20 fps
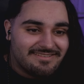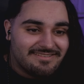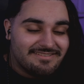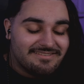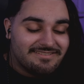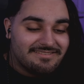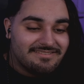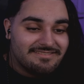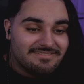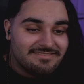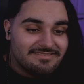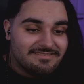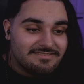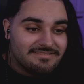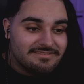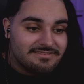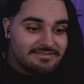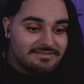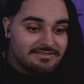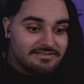
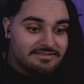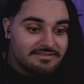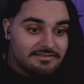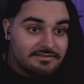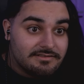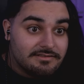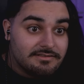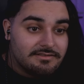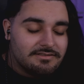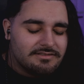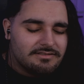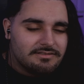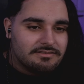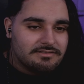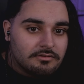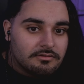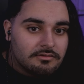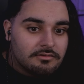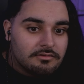[no speech]